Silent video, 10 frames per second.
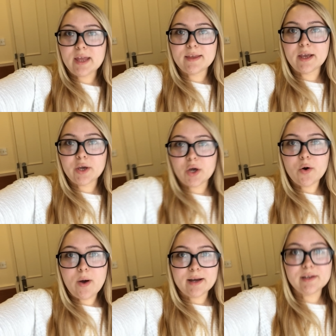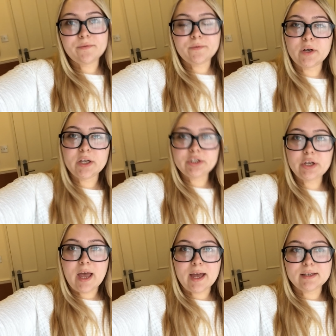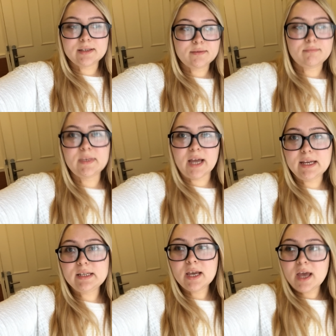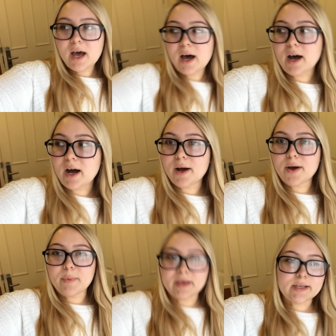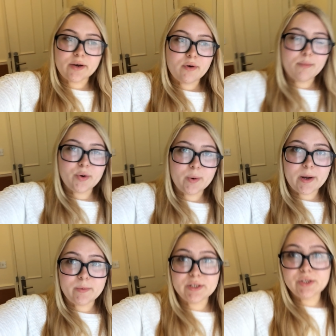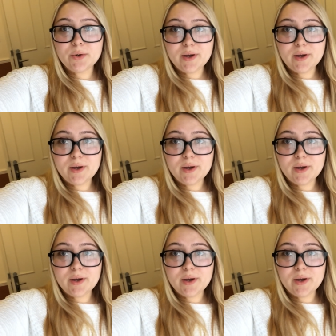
And then go edit footage at night. Um, because I remember what I was